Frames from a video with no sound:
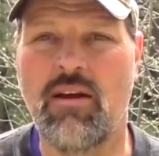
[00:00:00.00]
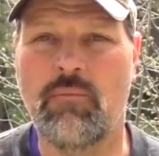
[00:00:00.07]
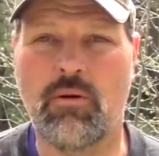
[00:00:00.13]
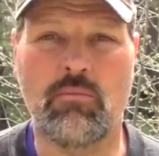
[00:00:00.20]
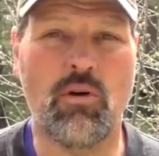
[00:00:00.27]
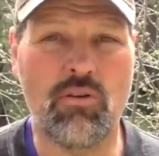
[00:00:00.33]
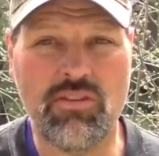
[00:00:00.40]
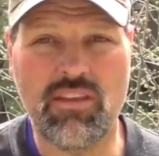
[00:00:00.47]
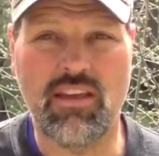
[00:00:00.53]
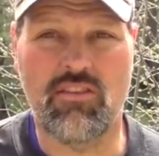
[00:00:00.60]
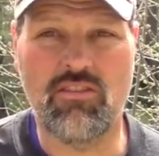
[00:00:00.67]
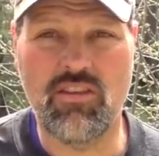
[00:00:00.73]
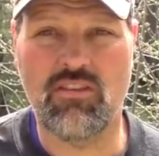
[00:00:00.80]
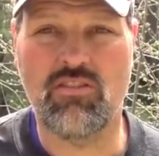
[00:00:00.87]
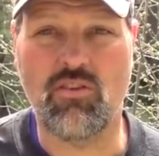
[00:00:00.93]
but mostly
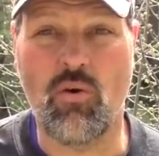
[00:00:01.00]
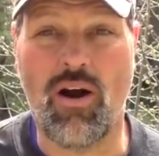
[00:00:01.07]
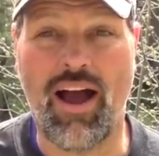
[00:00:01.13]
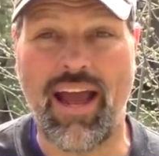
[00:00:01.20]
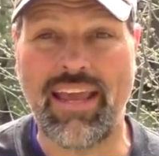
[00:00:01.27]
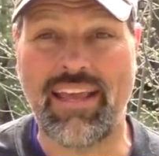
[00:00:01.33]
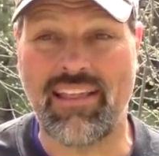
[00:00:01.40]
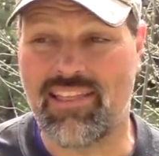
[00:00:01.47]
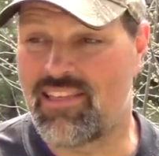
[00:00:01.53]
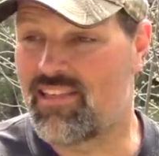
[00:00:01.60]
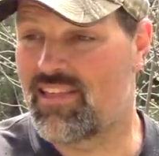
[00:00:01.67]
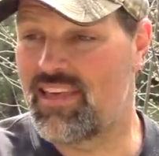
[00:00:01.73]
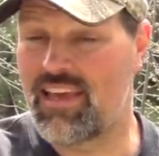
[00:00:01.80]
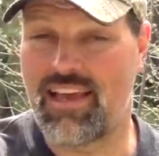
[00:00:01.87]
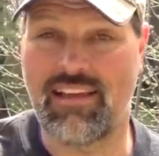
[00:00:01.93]
it's just so I can
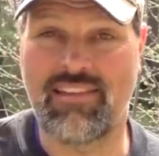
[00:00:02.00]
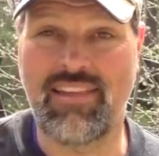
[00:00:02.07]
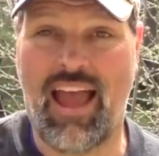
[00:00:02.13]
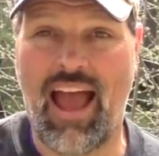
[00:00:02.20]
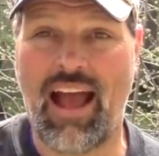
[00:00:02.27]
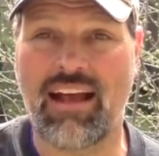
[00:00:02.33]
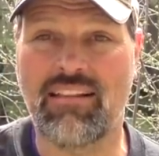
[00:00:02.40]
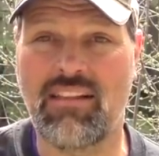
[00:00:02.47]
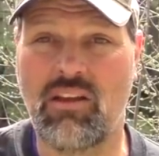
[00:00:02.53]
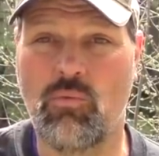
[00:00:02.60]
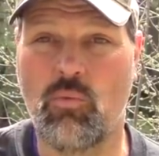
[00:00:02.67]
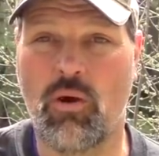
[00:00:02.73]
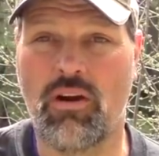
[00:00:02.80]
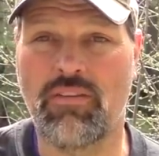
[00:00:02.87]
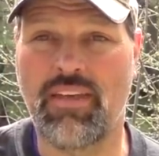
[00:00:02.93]
see exactly
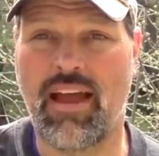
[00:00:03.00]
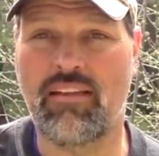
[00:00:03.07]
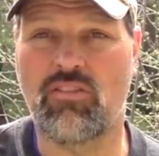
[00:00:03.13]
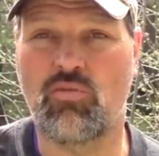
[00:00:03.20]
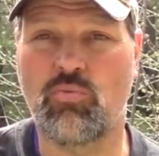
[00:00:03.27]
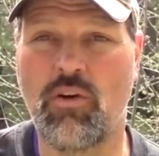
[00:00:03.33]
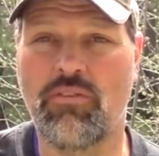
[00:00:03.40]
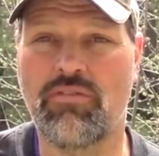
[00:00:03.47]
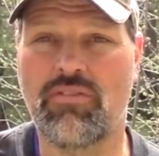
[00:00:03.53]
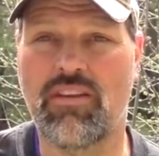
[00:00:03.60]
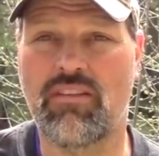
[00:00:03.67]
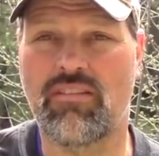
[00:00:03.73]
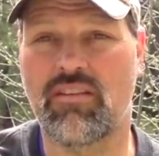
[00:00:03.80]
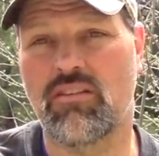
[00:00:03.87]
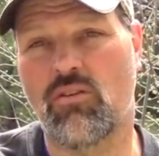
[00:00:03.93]
where that swivel
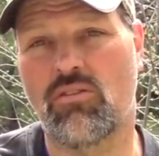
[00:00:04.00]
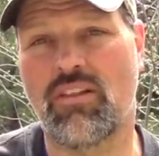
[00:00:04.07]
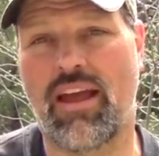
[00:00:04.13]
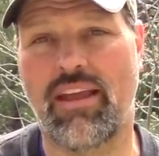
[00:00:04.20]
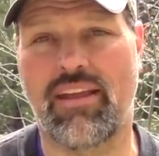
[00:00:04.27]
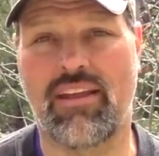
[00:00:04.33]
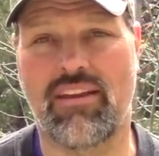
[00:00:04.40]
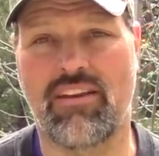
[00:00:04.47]
is in low light